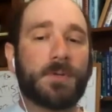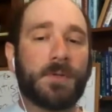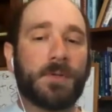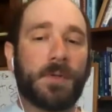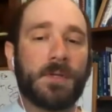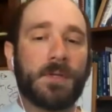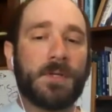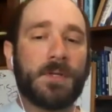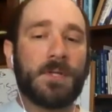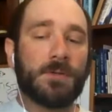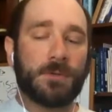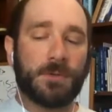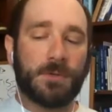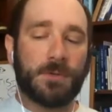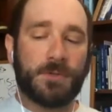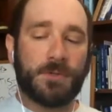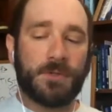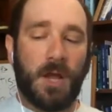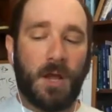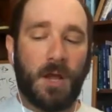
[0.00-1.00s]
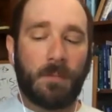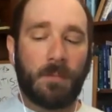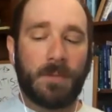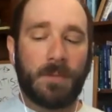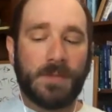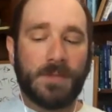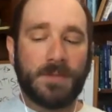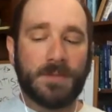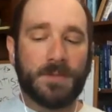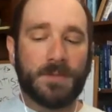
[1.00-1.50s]
that the teacher's job
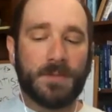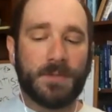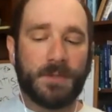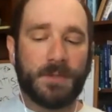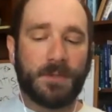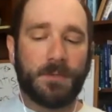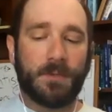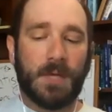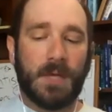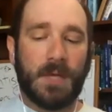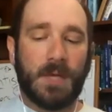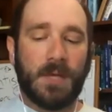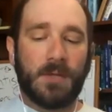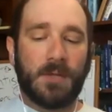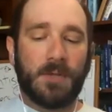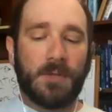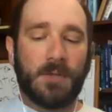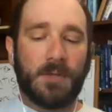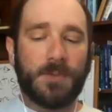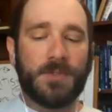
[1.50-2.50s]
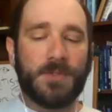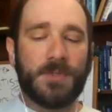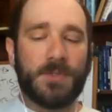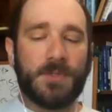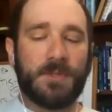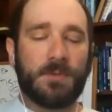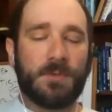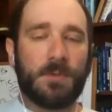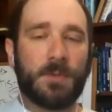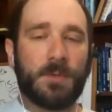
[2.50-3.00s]
is to use
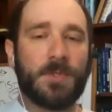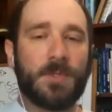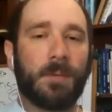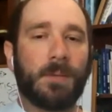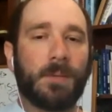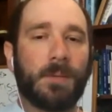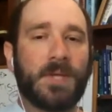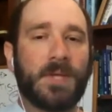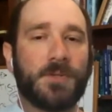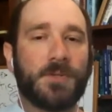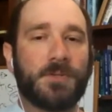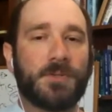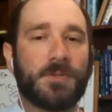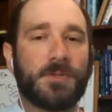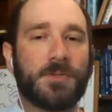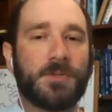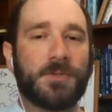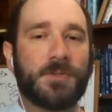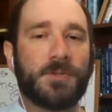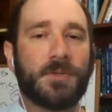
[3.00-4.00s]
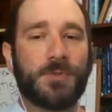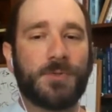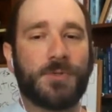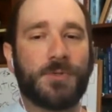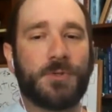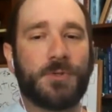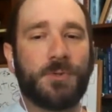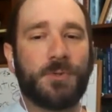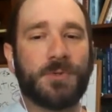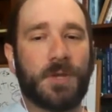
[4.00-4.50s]
use the argumentation to help
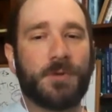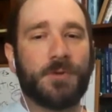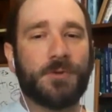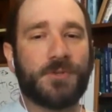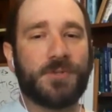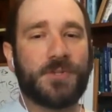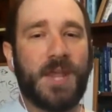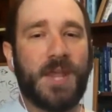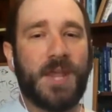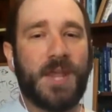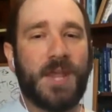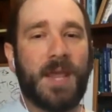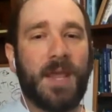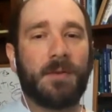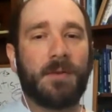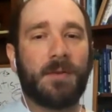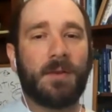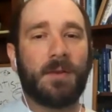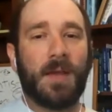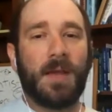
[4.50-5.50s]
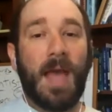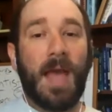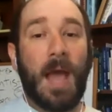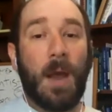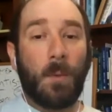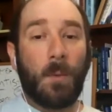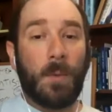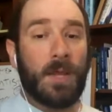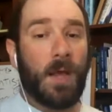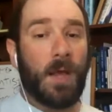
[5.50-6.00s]
students understand
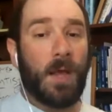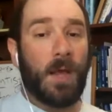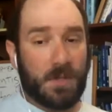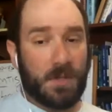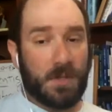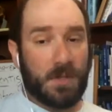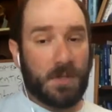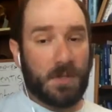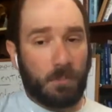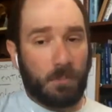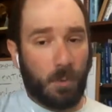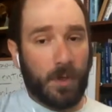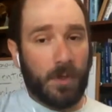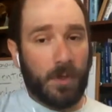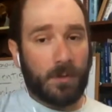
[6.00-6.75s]
how we got to that point.